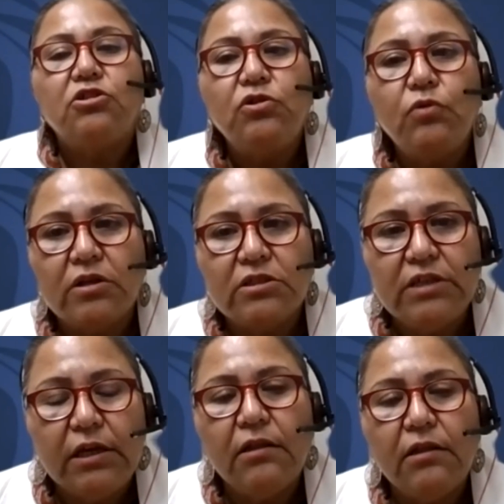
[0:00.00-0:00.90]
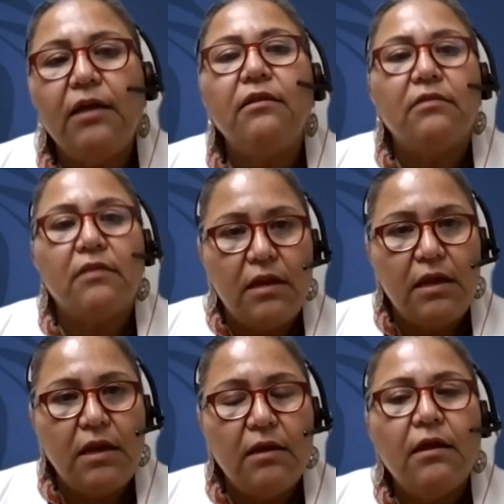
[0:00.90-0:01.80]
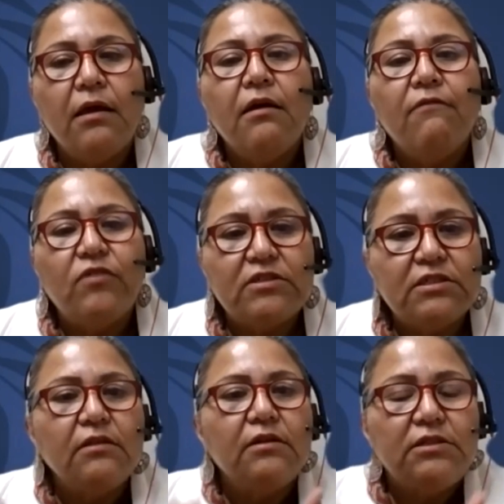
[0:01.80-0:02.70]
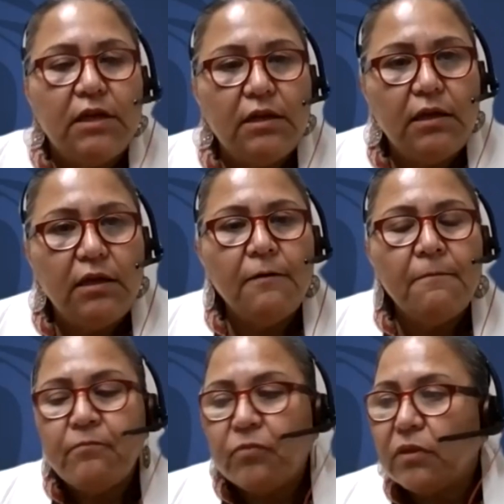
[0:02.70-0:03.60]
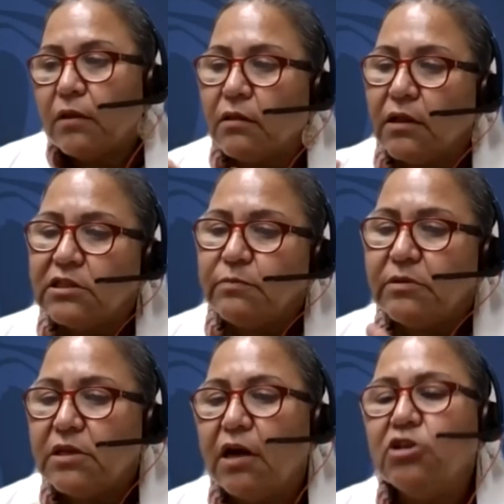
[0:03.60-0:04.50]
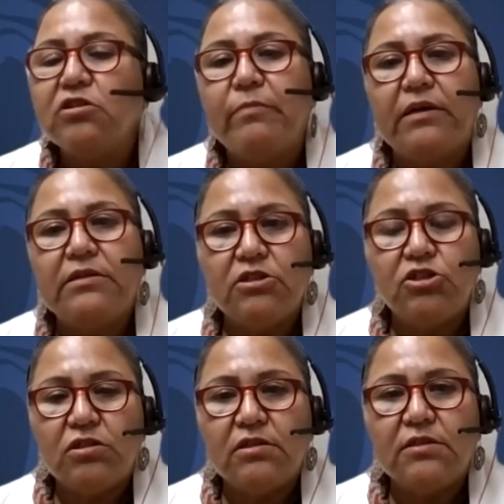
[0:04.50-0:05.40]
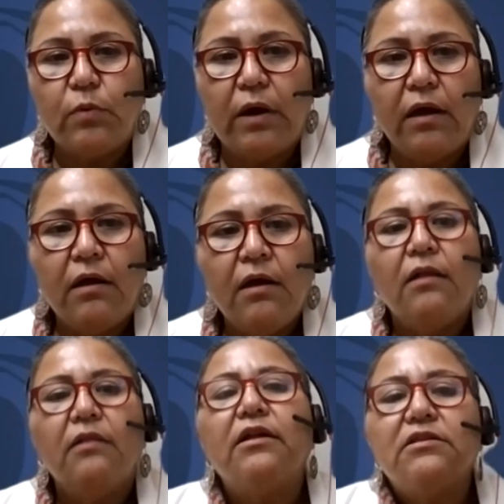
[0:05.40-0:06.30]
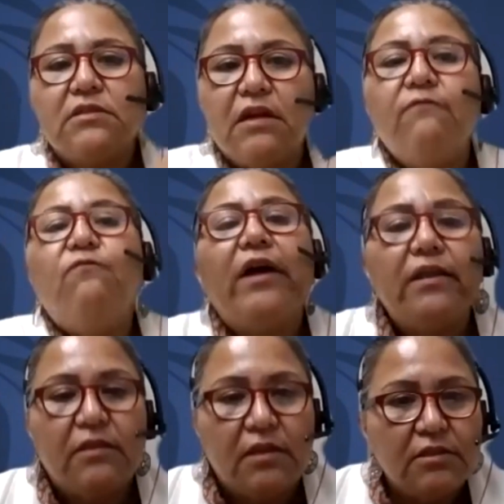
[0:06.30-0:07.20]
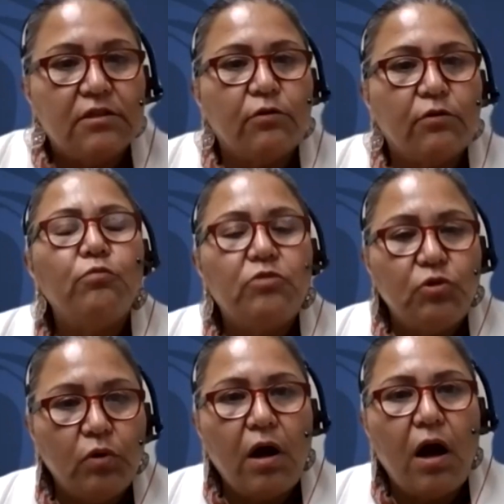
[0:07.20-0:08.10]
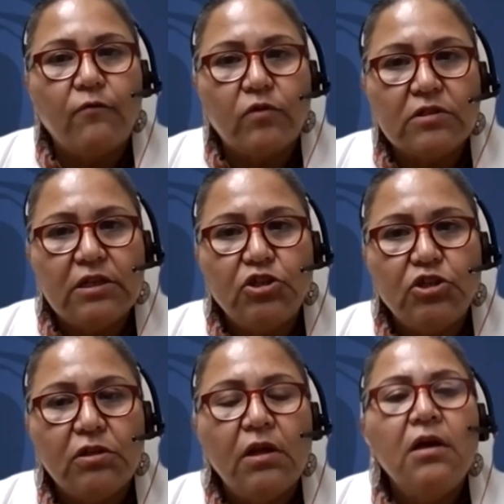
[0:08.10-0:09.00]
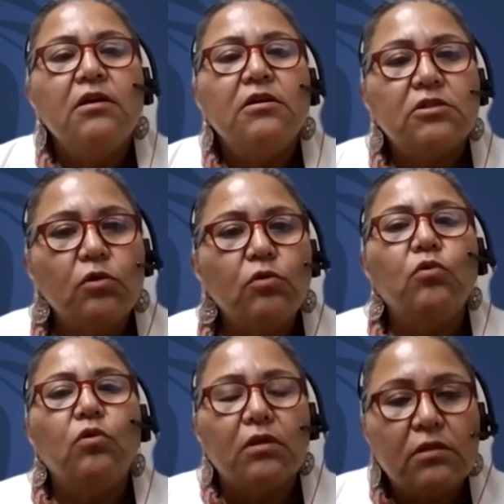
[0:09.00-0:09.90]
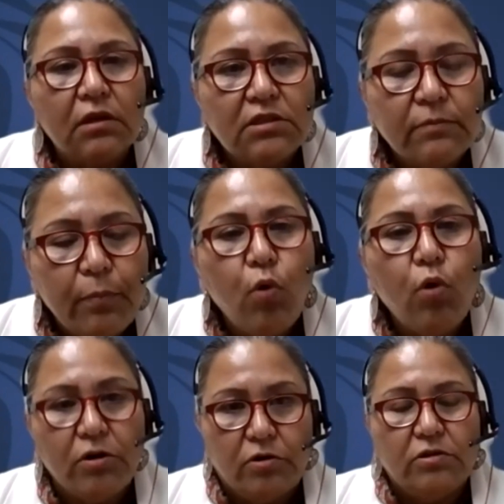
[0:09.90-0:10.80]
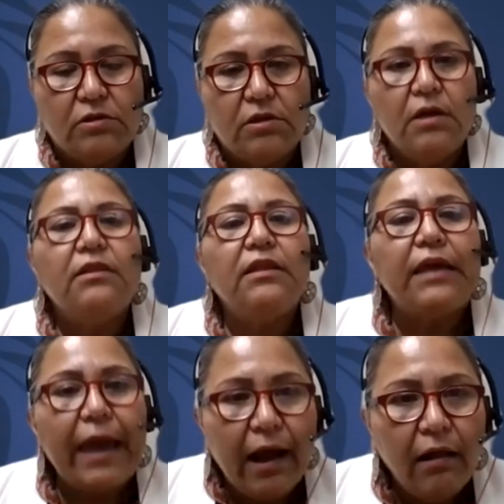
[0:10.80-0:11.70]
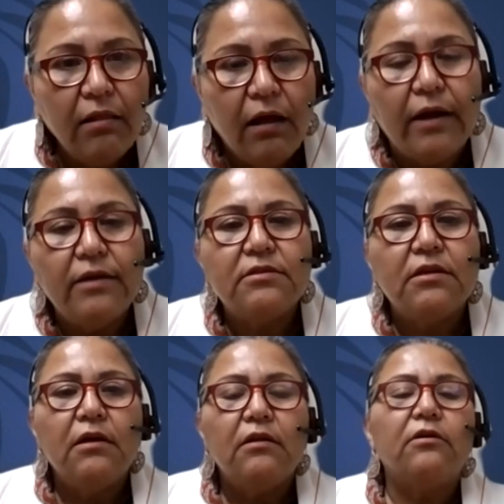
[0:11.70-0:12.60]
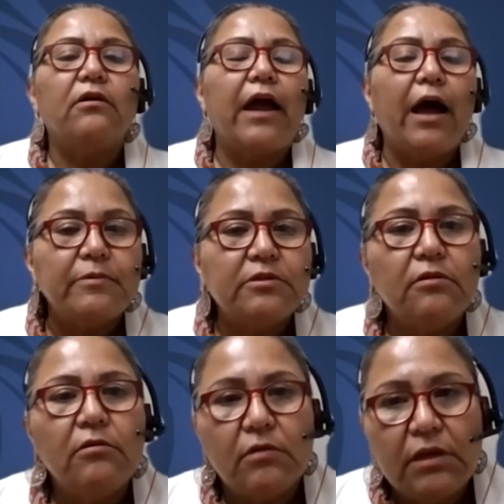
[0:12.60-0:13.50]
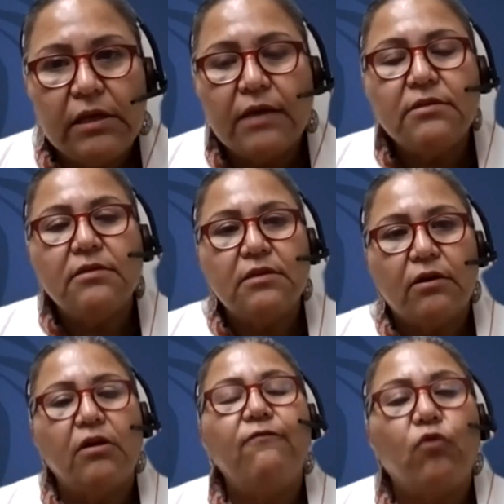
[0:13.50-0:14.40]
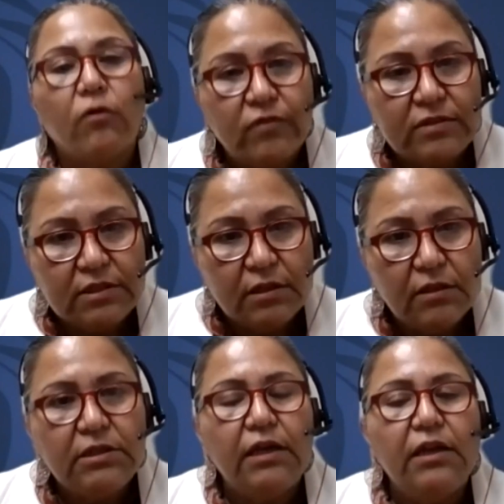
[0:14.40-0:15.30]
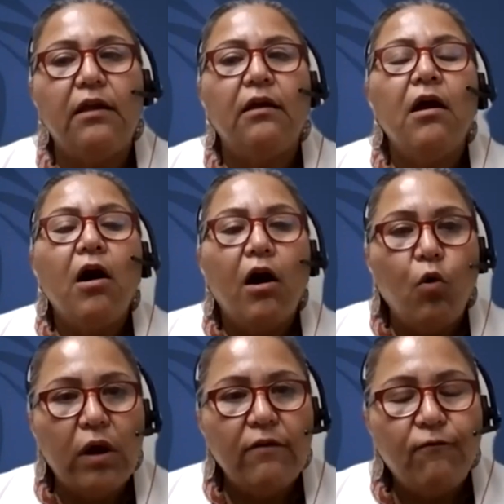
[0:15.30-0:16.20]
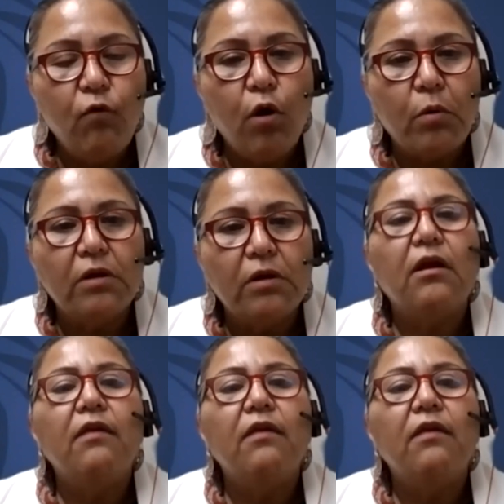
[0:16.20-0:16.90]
to articulate the need, facilitating, let's massage the message this way. Let's invite this group to a conversation. So the supporters, the allies, they're absolutely necessary for facilitating a way forward